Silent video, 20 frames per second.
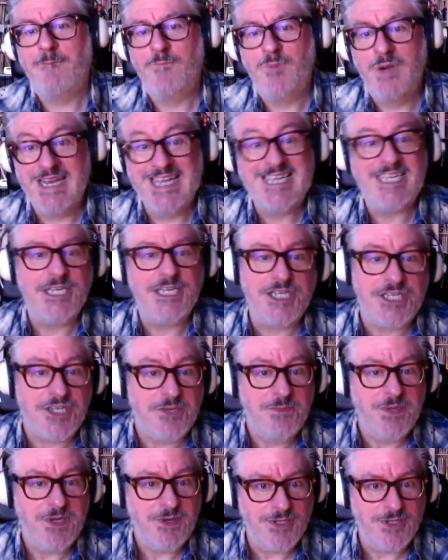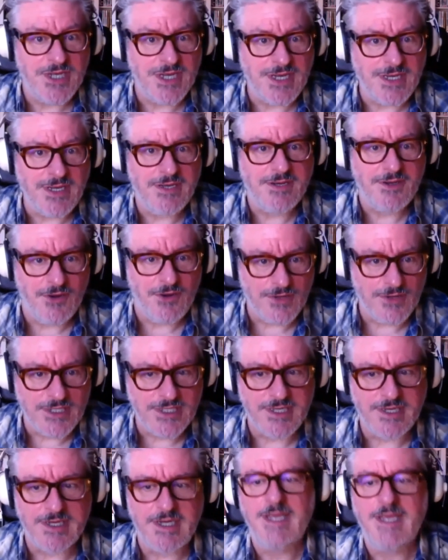listens to music
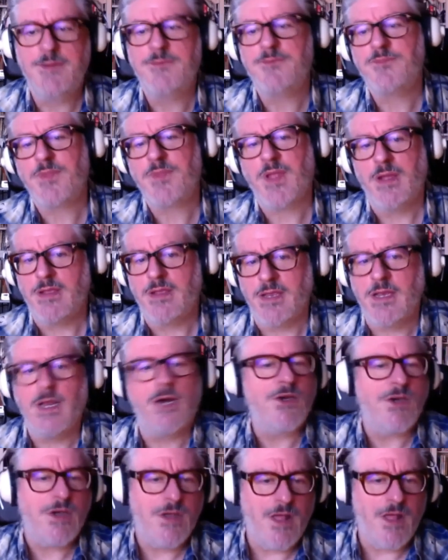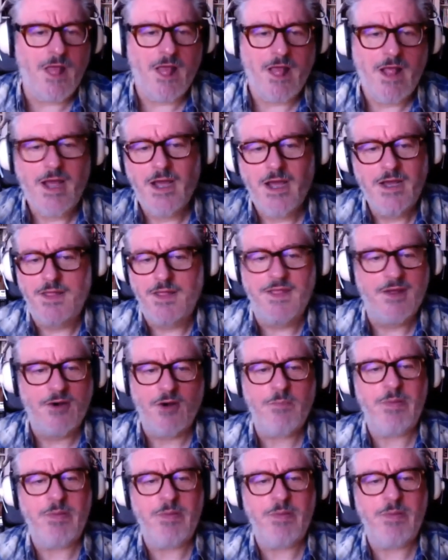constantly, there are